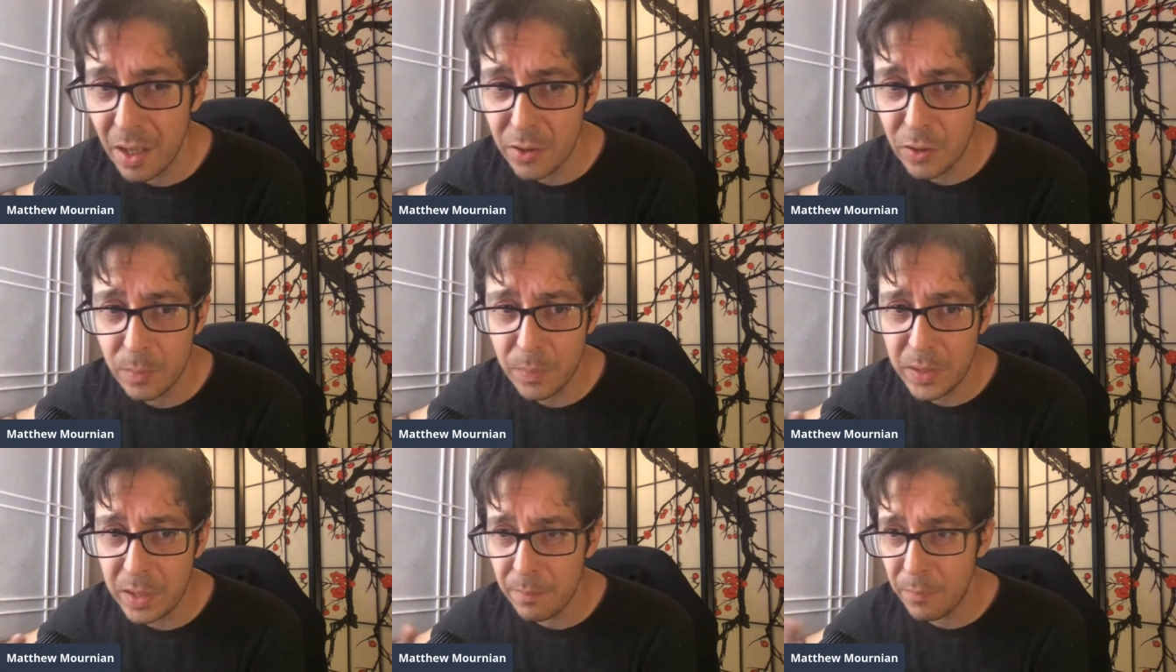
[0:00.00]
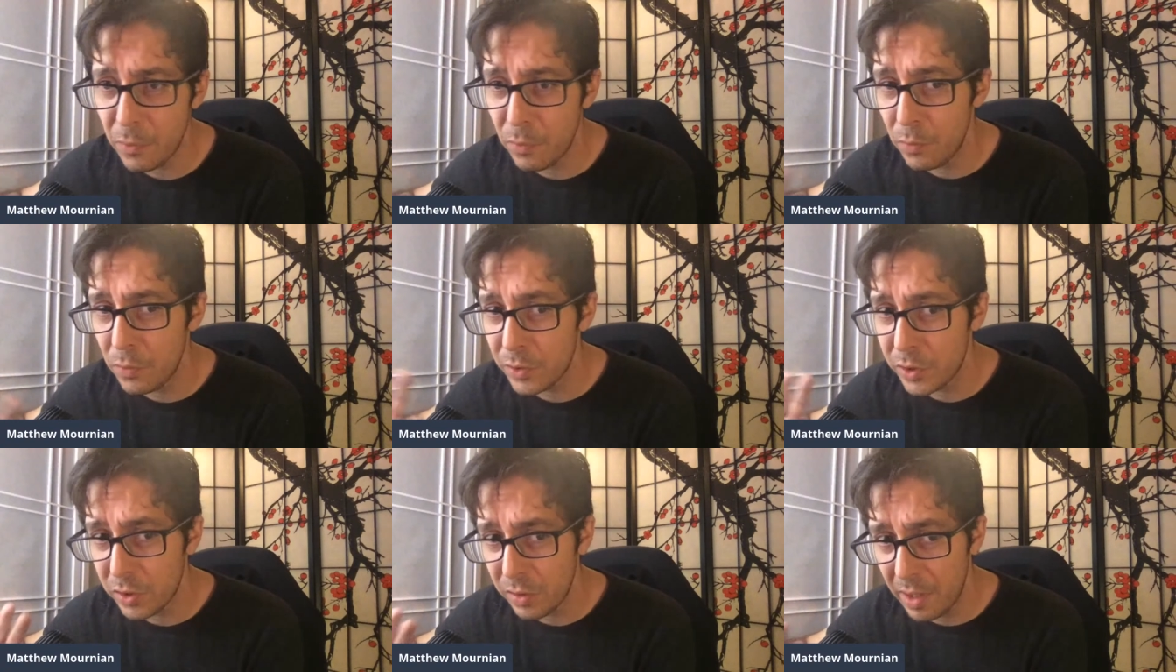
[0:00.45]
Other people
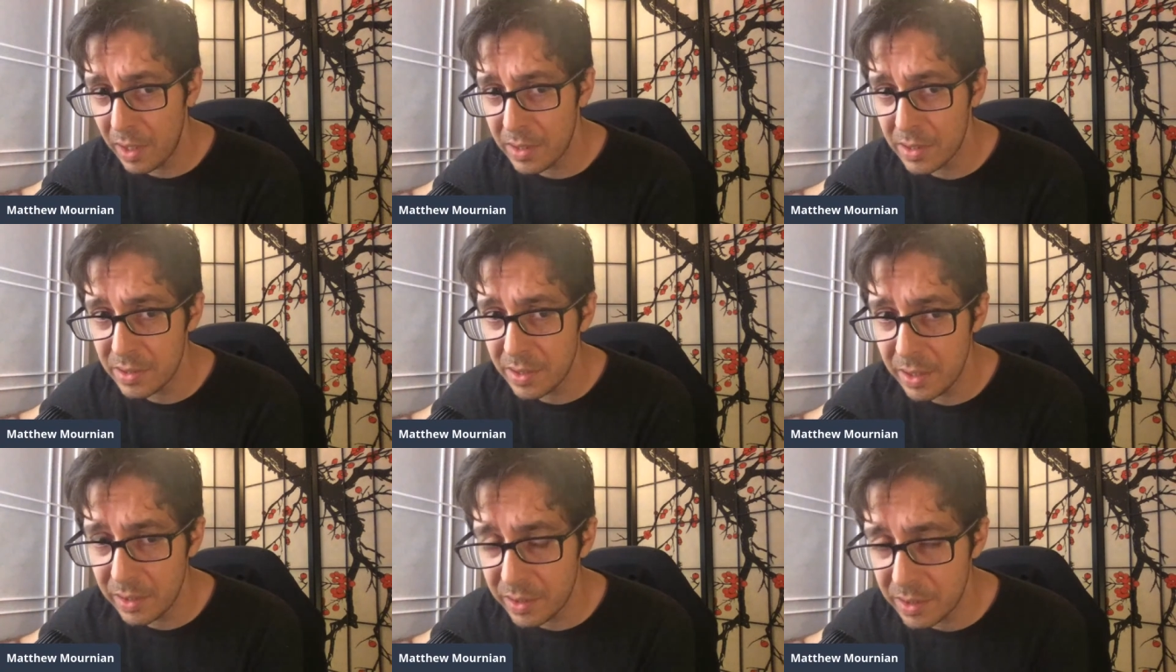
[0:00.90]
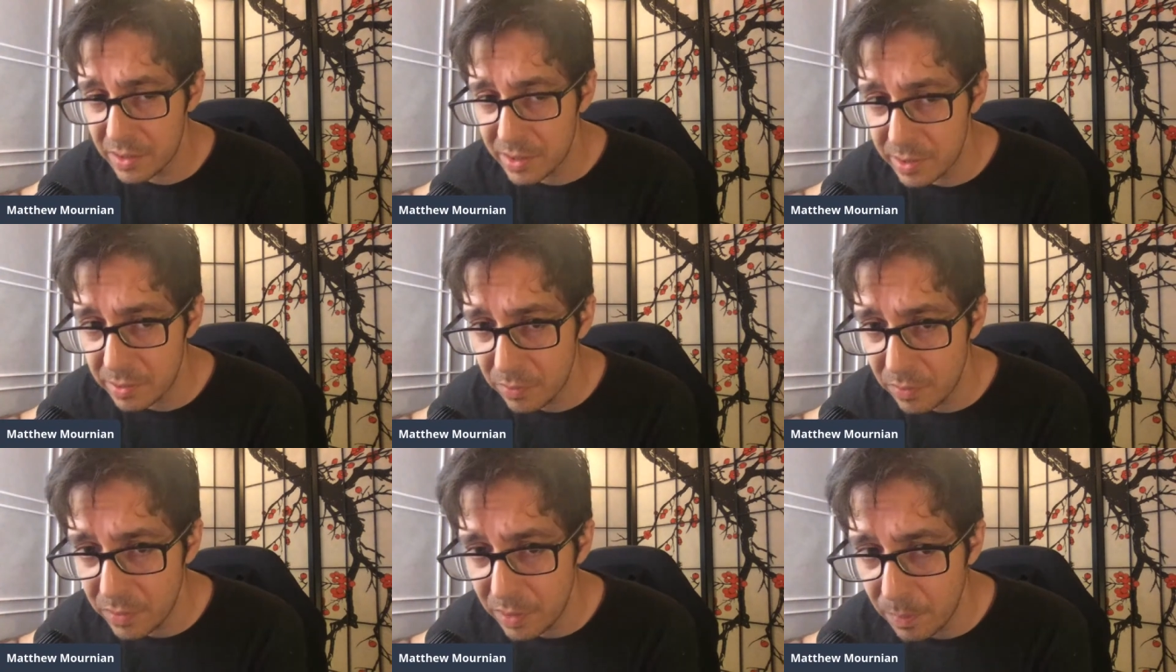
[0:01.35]
will translate this
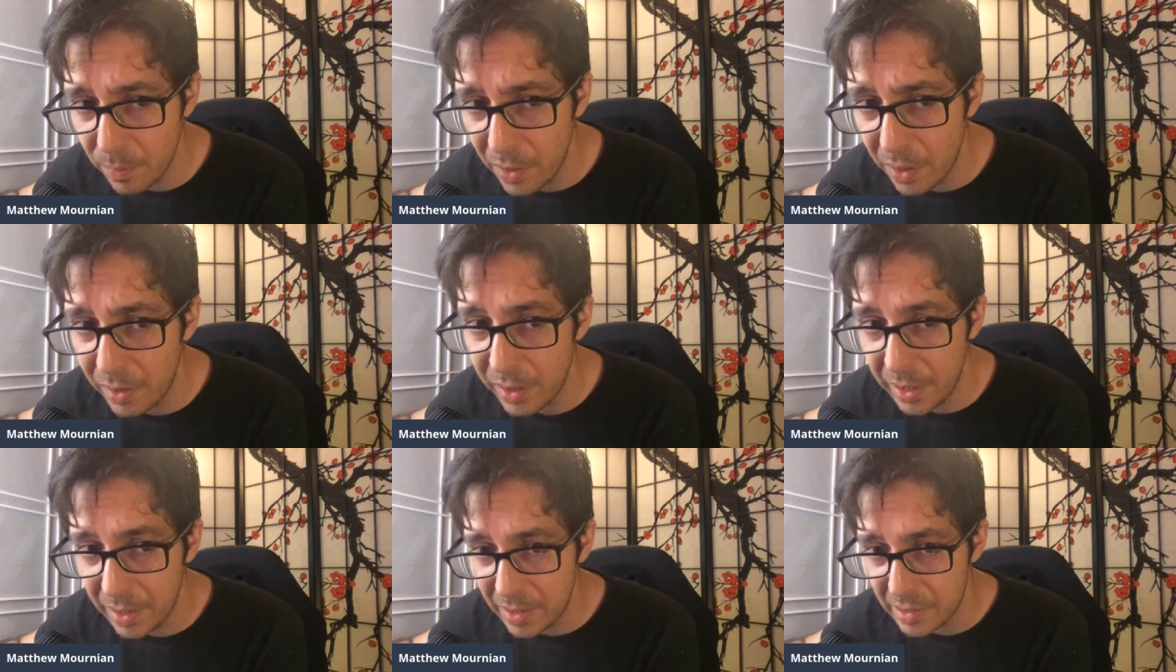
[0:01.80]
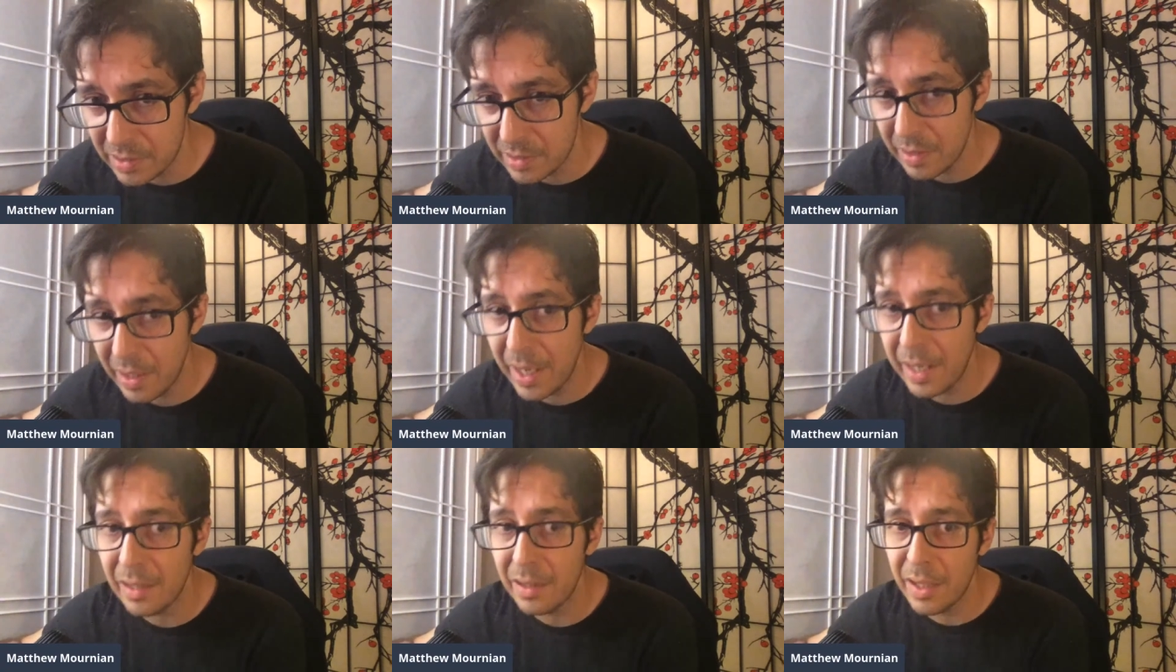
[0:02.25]
through the body as
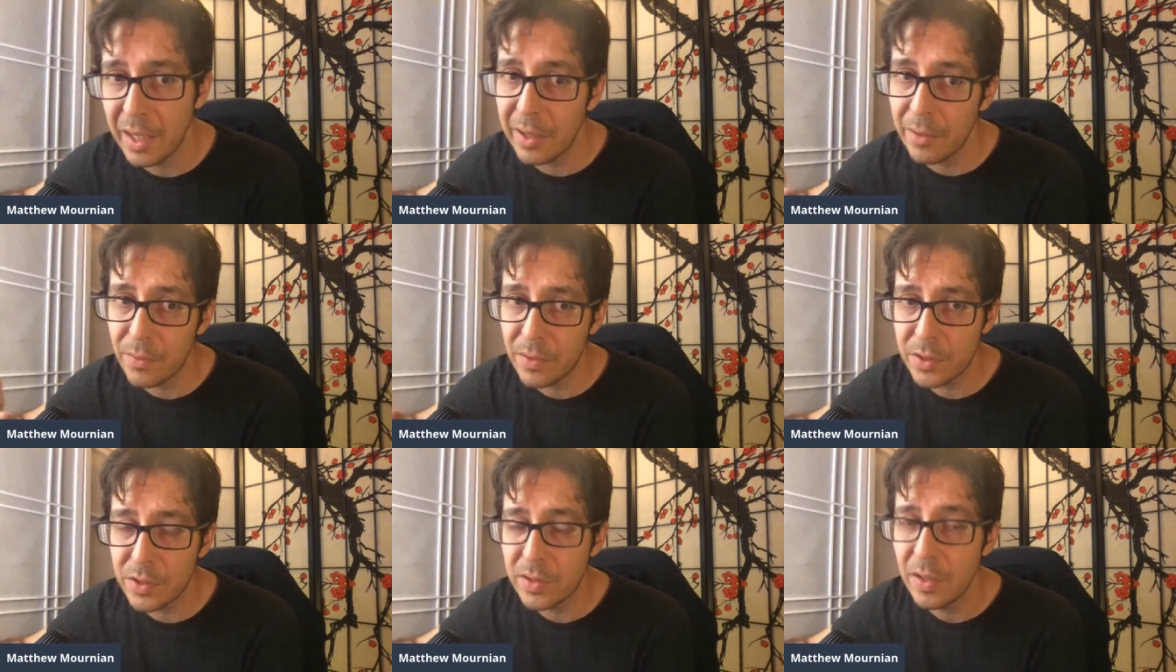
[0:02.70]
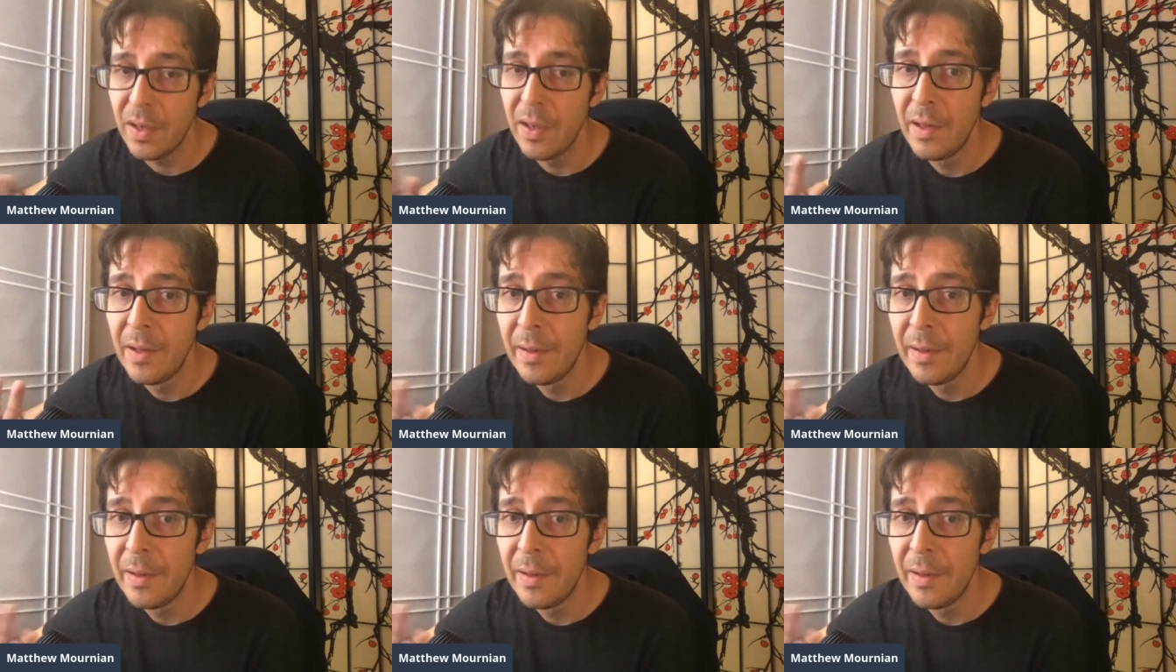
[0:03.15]
light language.